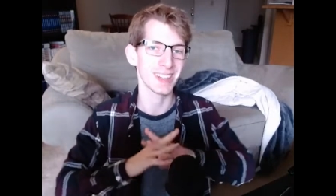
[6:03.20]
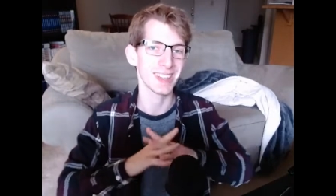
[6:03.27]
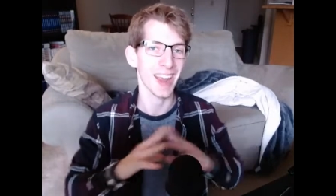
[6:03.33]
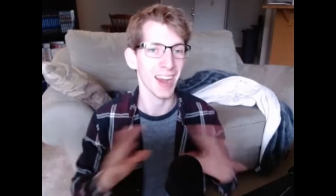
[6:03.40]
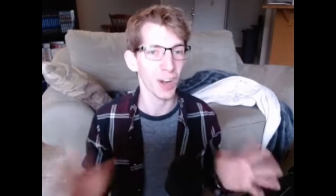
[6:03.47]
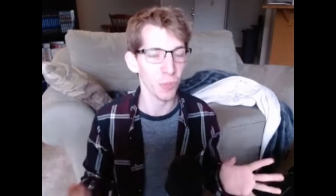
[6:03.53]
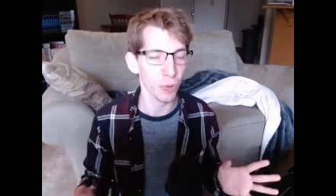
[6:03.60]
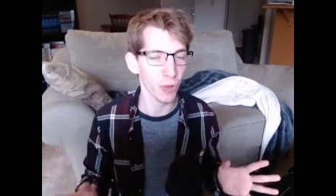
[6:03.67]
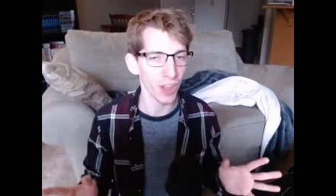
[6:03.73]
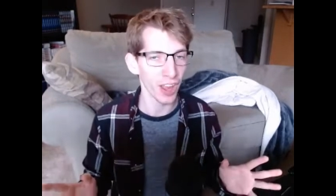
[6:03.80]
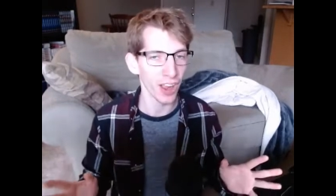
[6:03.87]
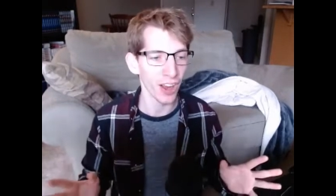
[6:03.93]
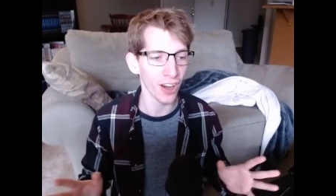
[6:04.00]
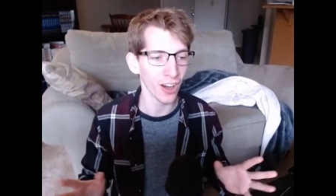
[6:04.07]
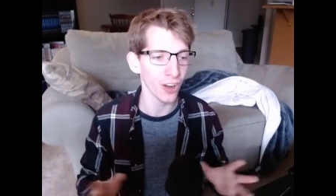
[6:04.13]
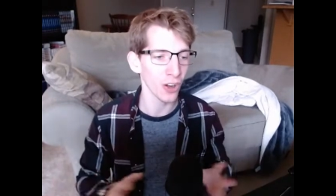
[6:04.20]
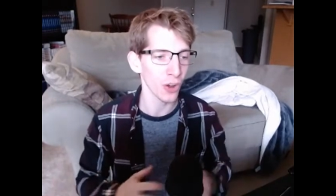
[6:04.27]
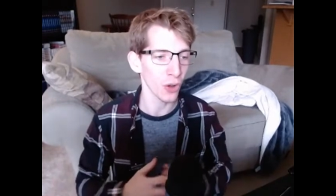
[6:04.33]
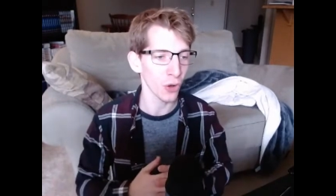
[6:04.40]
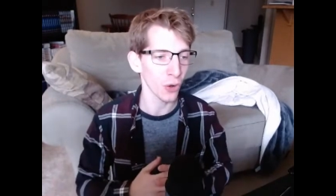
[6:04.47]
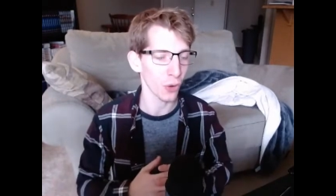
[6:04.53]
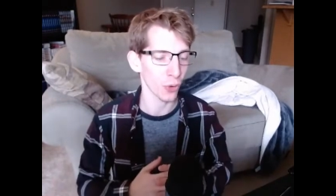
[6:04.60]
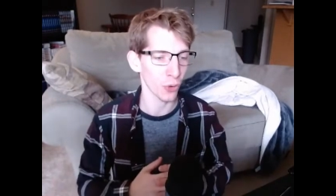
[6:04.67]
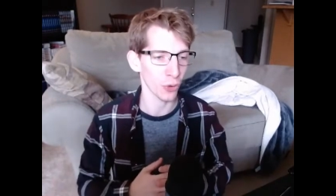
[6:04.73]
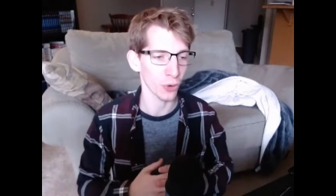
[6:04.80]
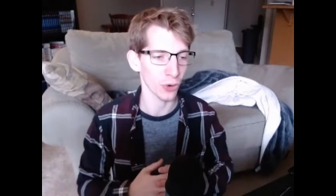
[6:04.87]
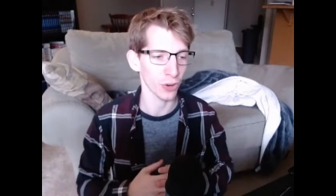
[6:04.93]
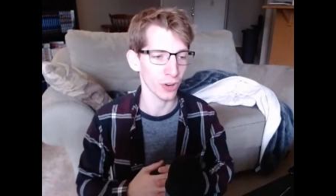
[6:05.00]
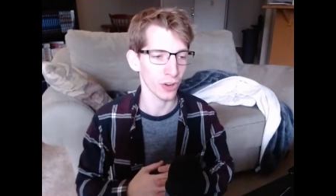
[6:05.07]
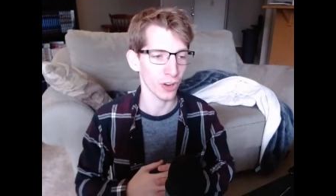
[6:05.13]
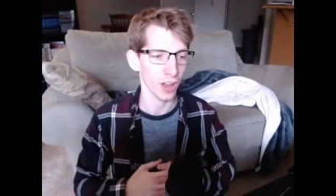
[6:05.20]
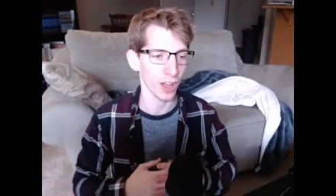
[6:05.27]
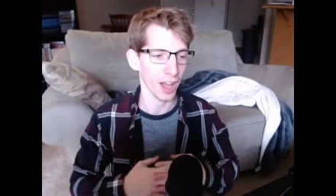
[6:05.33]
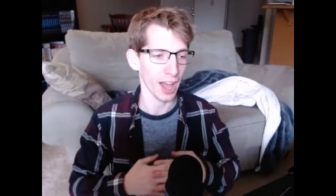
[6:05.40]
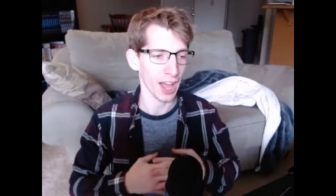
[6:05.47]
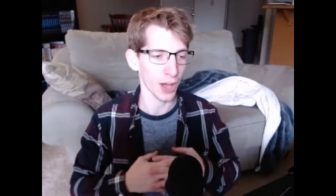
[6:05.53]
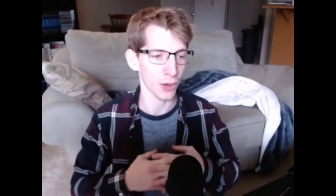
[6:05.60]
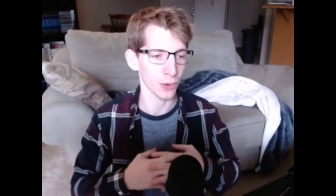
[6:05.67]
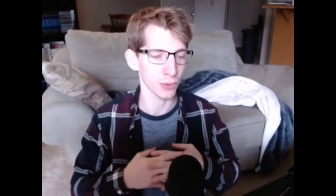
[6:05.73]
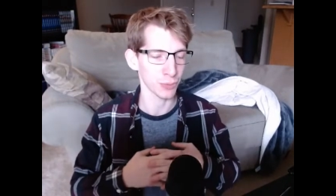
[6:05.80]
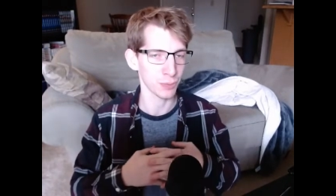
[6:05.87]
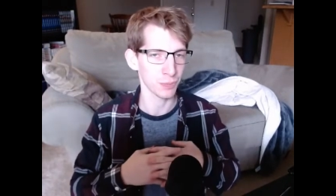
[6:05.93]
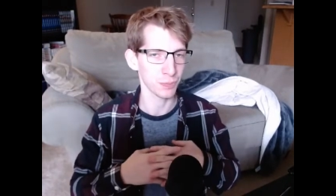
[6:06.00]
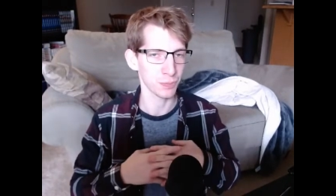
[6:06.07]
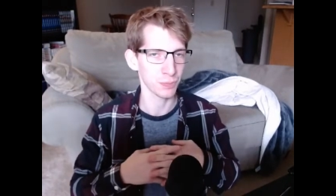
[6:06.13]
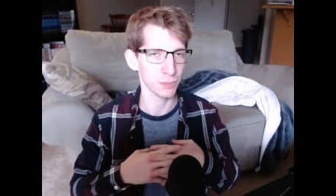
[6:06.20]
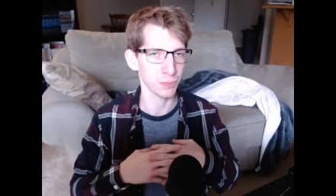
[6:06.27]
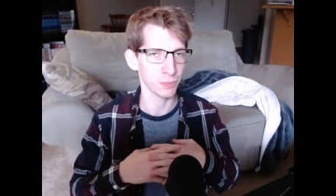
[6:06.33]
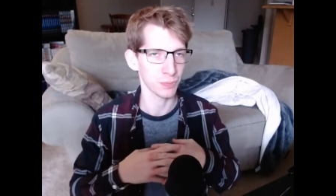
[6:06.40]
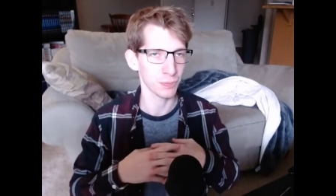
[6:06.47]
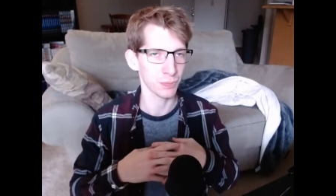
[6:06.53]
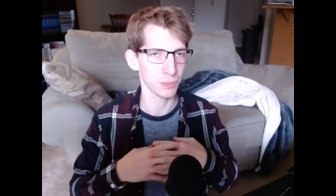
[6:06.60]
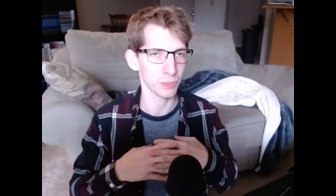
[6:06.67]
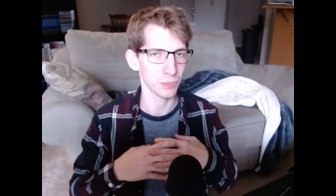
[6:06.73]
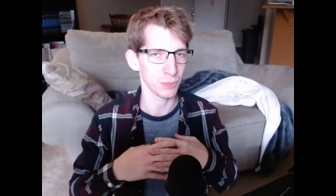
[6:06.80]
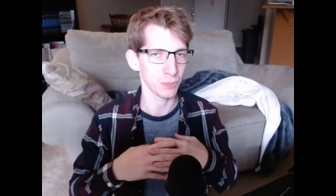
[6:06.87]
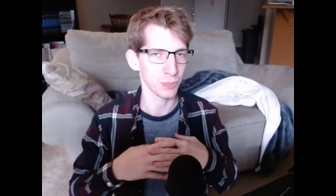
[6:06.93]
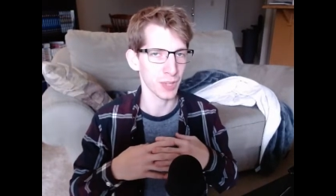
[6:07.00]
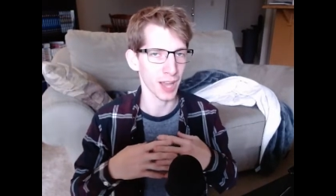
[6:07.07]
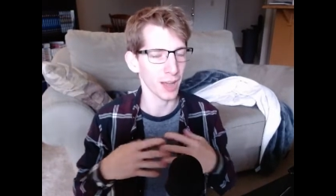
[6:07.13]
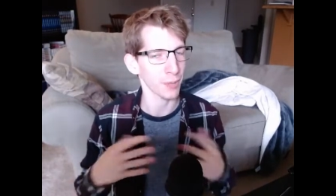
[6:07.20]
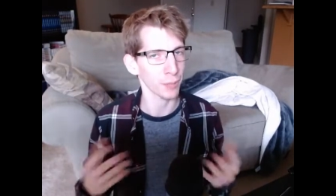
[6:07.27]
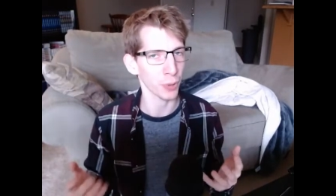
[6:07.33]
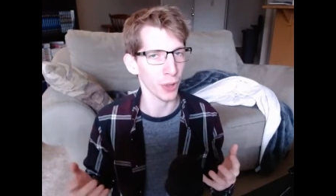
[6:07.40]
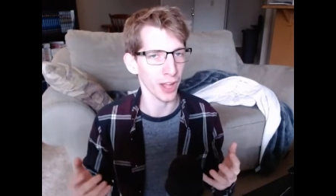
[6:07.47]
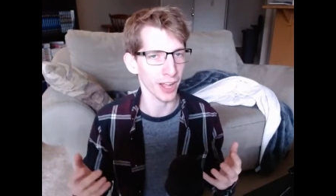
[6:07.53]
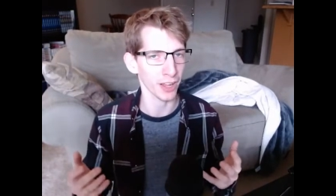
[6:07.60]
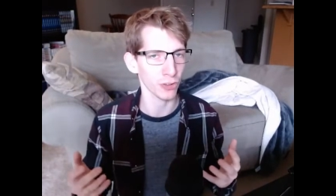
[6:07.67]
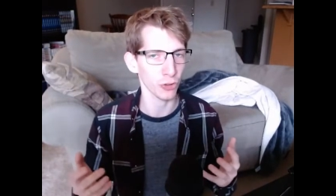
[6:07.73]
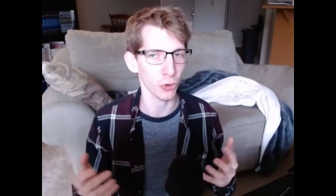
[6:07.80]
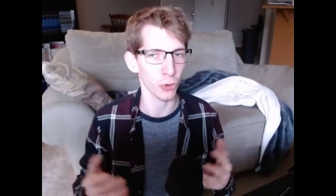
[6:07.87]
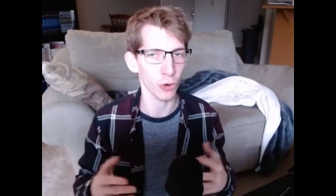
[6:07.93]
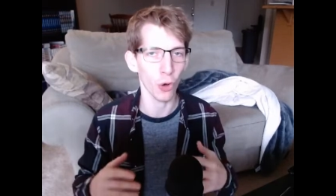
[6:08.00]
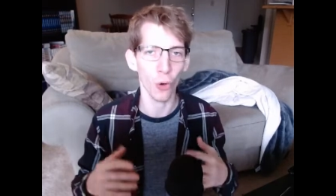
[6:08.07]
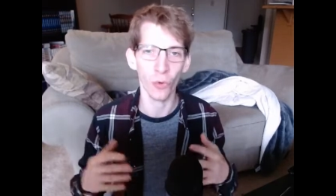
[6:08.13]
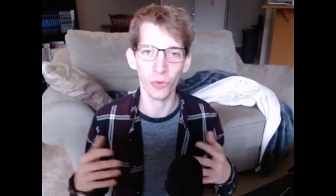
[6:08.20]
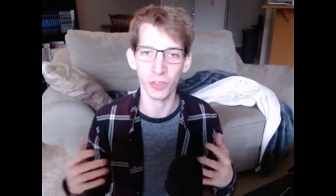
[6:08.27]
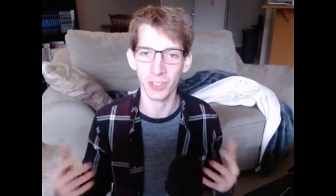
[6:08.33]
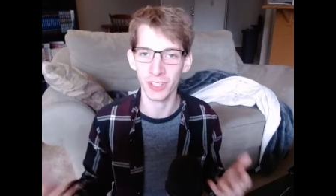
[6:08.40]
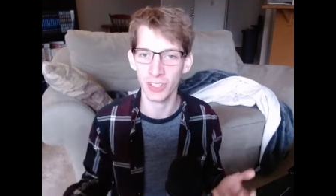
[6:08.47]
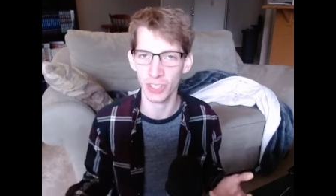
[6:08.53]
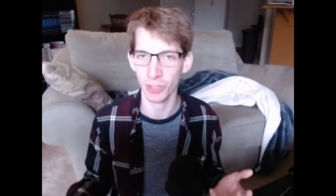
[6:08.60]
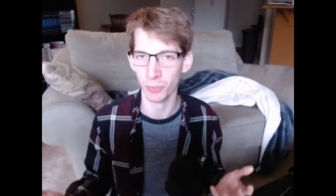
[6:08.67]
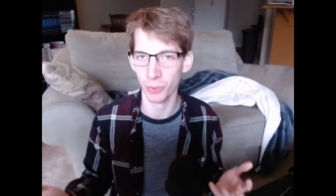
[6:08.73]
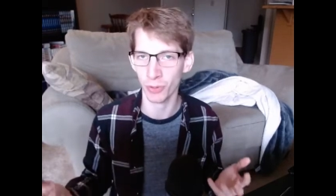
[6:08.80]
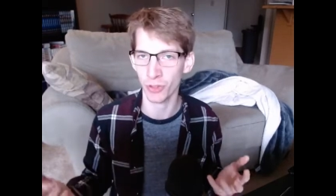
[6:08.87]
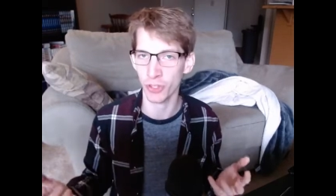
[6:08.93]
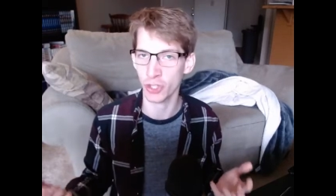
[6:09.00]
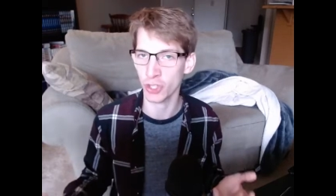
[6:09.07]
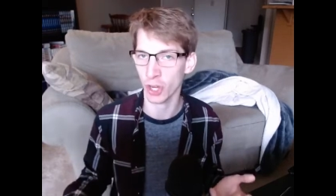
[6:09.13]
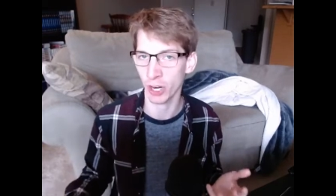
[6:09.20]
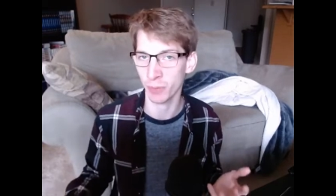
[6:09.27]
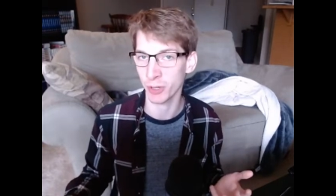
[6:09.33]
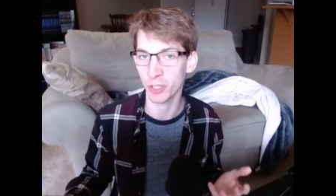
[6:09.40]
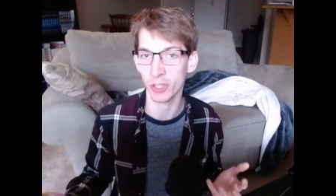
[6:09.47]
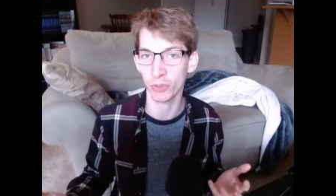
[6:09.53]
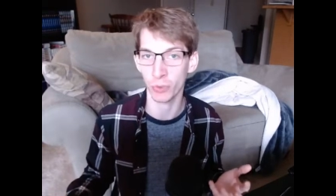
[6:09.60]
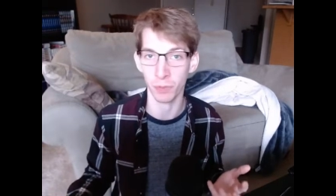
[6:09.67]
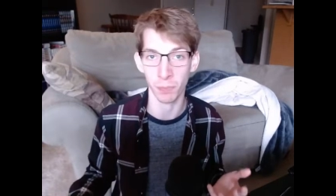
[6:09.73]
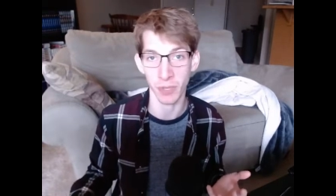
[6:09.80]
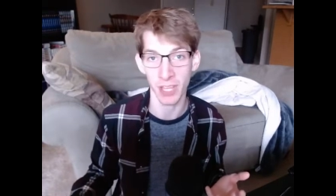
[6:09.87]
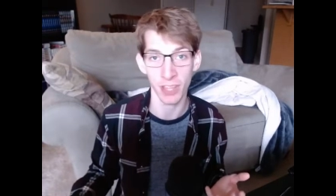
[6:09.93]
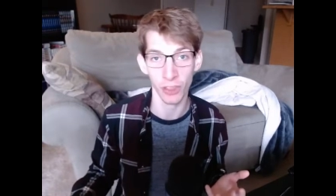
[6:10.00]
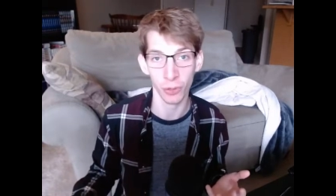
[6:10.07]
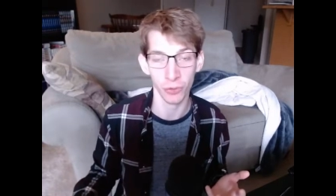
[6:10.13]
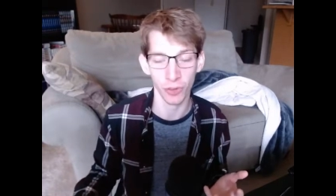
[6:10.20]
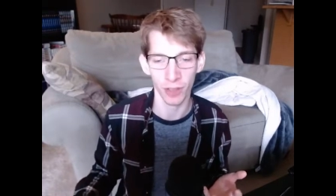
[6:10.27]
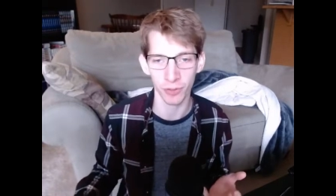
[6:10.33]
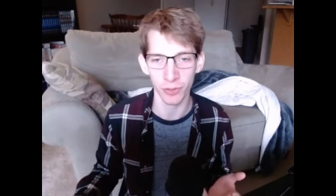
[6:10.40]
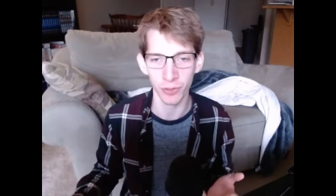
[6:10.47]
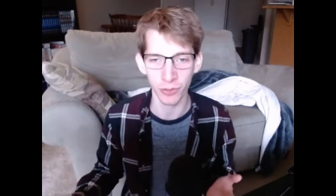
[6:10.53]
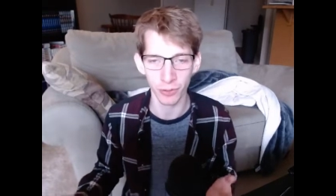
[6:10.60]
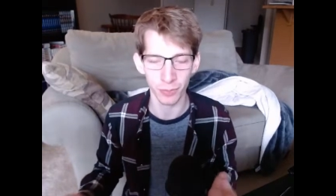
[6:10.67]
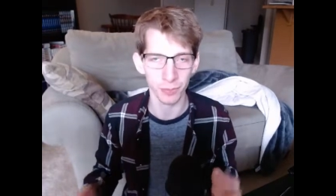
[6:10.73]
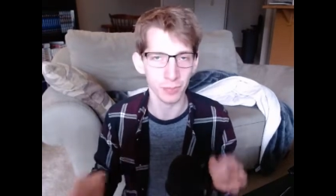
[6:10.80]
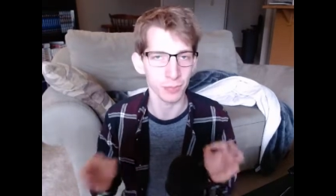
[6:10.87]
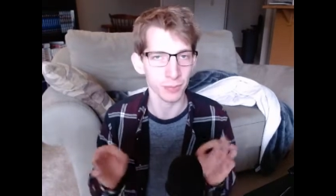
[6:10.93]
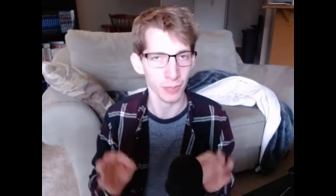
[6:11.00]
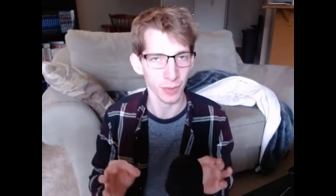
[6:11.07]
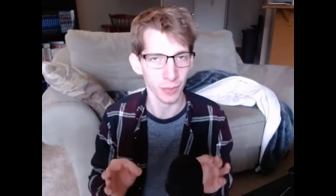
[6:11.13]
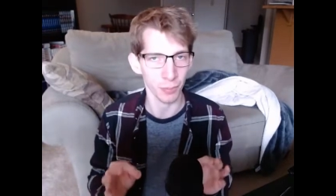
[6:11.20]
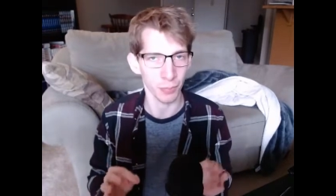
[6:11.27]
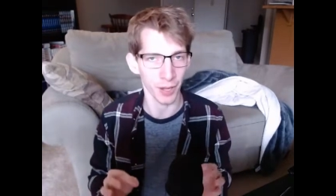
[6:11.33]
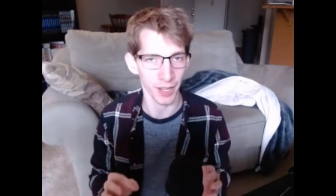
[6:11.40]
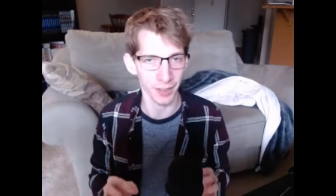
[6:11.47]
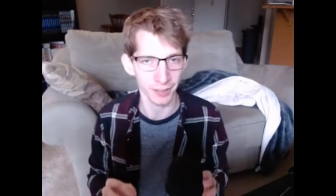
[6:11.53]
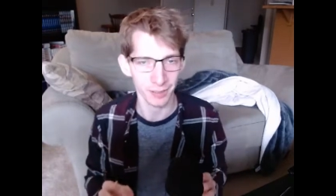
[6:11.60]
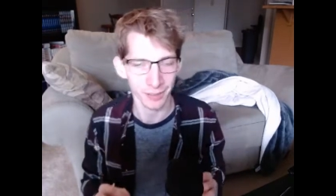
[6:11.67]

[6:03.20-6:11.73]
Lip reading: terrible they are or how complex or overly simple the star missions would be in those levels. But